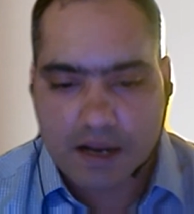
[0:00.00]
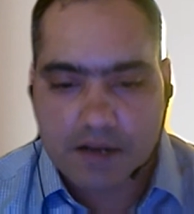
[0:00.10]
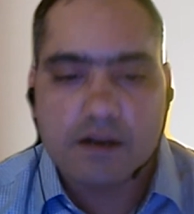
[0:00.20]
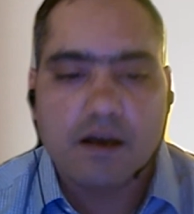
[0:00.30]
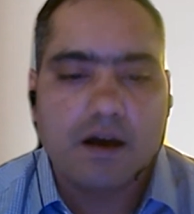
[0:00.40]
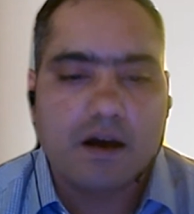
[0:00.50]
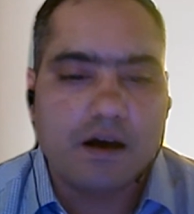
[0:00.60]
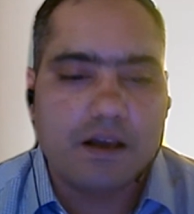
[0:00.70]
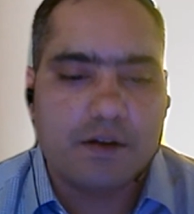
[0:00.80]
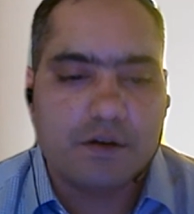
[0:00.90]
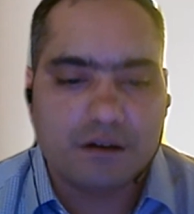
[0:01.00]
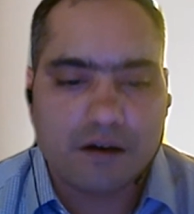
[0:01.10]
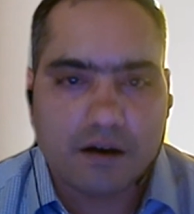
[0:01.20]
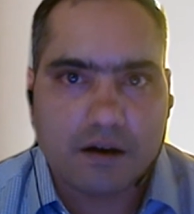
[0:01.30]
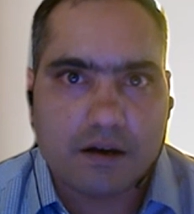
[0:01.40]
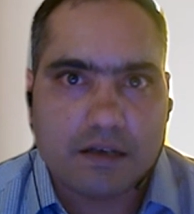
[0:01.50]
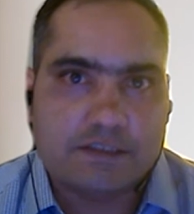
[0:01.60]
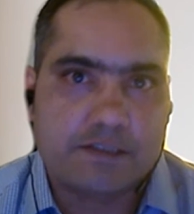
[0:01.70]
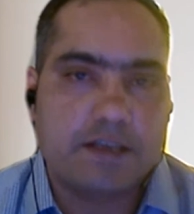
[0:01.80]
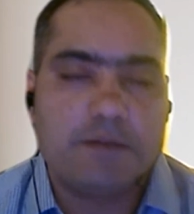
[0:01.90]
and at the
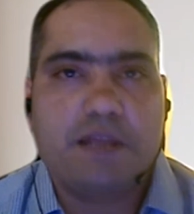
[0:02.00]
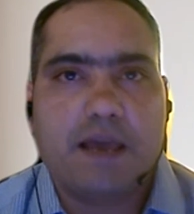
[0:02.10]
same